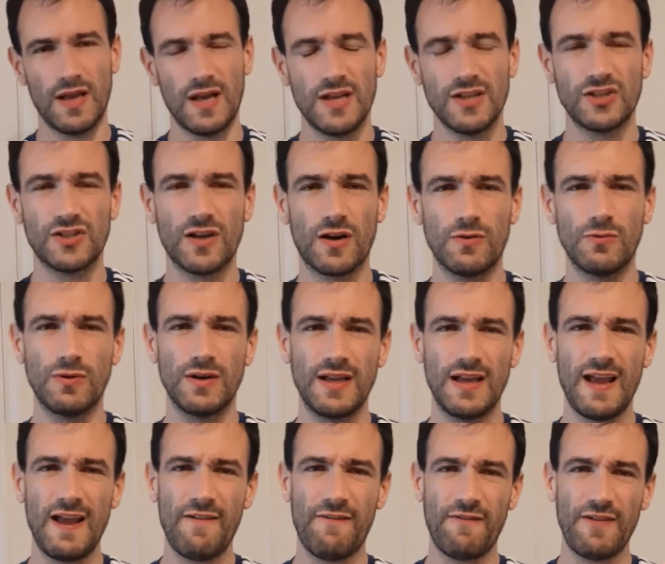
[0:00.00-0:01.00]
So
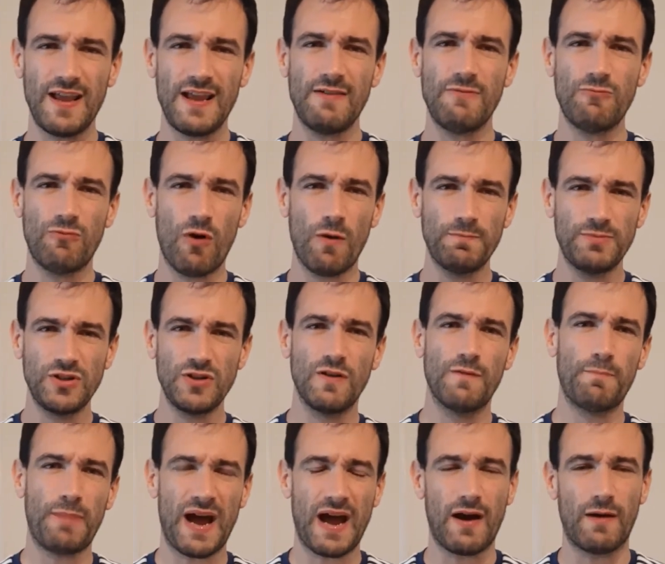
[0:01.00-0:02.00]
if it robs you
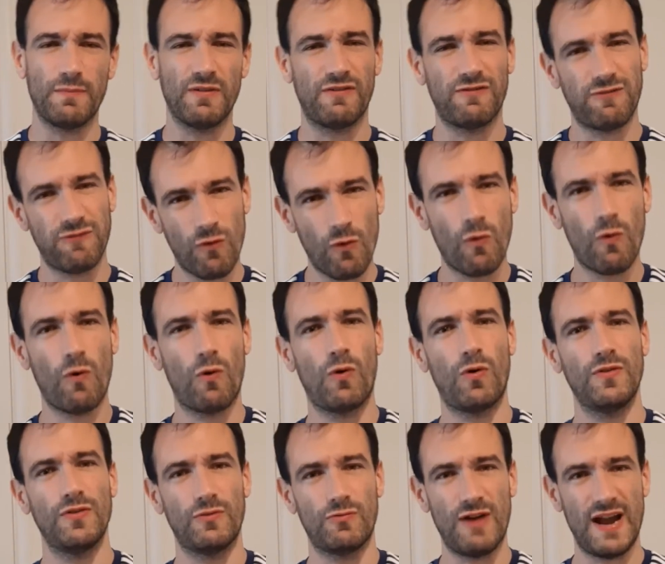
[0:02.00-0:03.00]
of power before
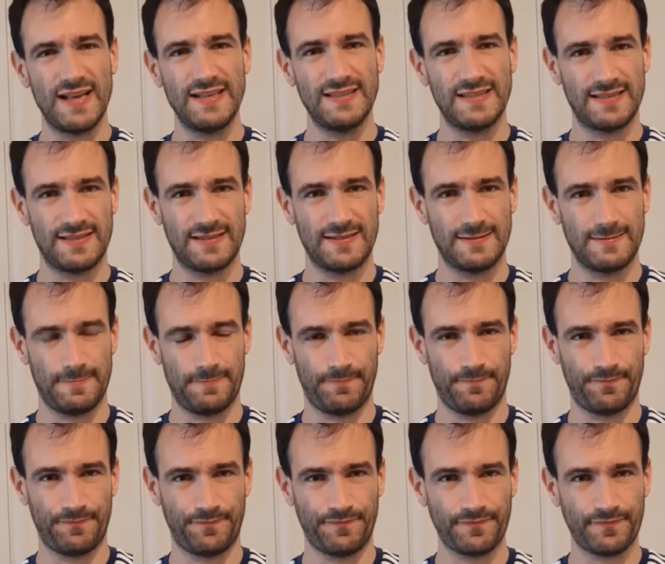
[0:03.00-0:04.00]
the race,
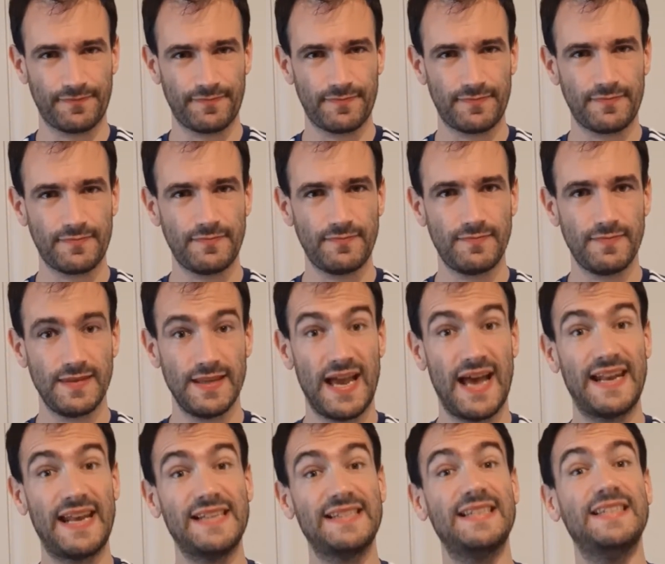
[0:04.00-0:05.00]

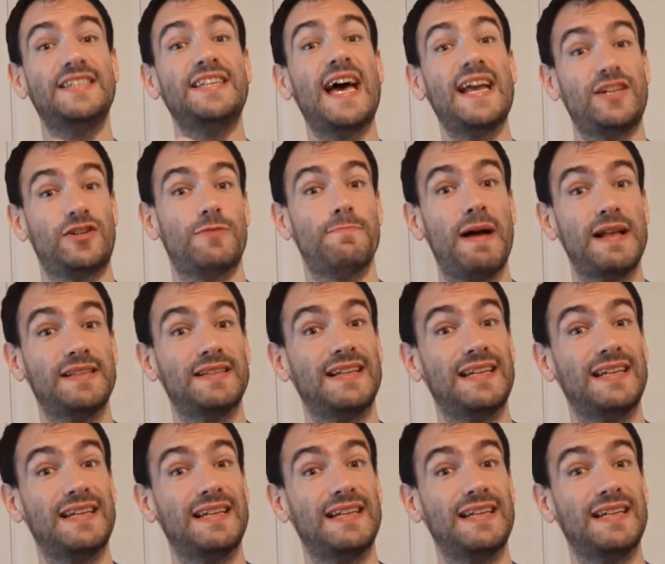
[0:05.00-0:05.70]
and as in detrimental,